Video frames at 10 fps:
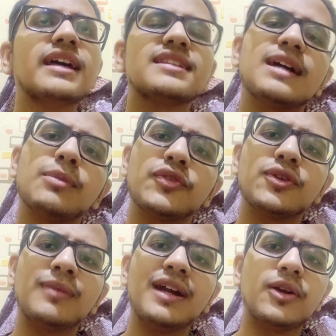some of
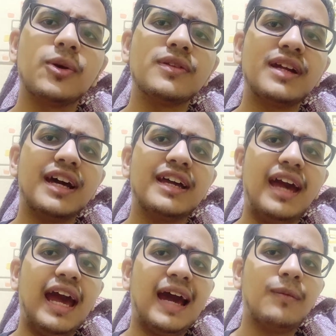you might know that
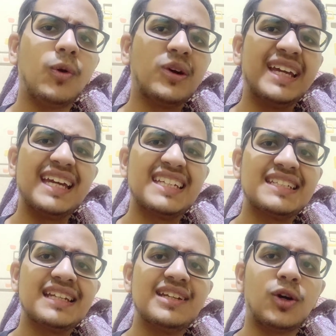I am
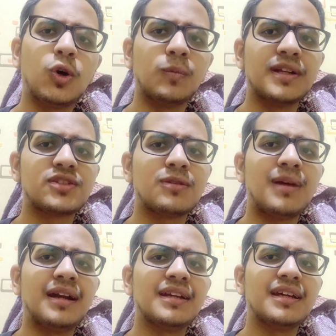occasionally a hopeless
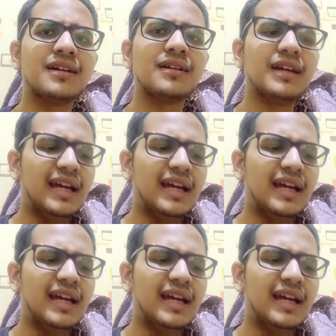romantic,